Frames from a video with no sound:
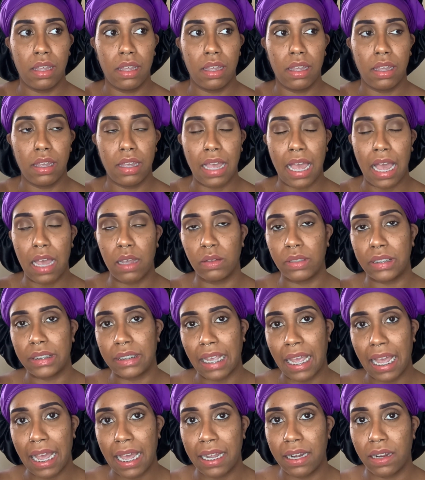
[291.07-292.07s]

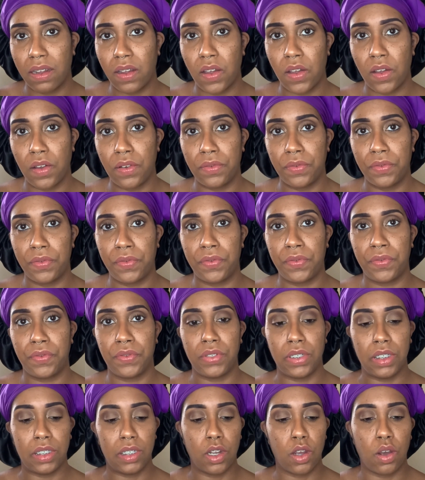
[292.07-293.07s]
outside of, you
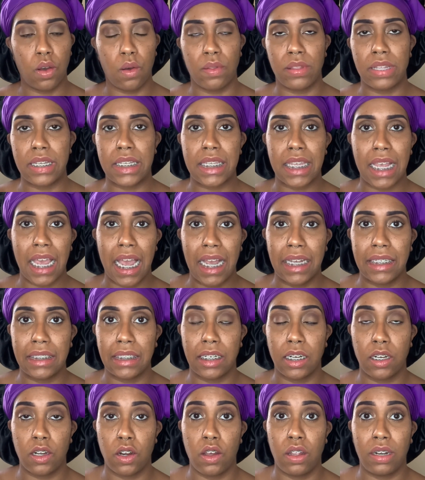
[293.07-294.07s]
know, the sizing
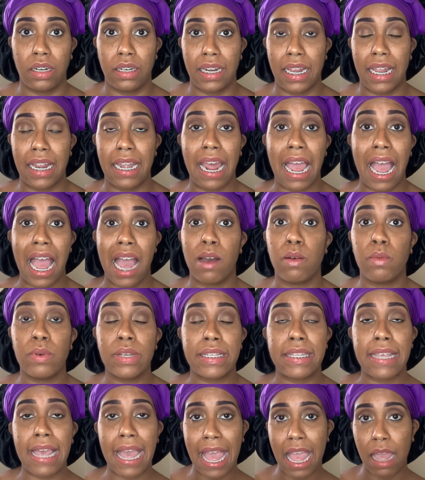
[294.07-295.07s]
and all of that, I was
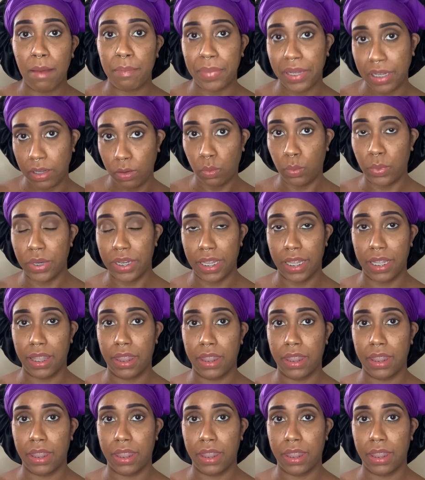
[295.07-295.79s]
happy with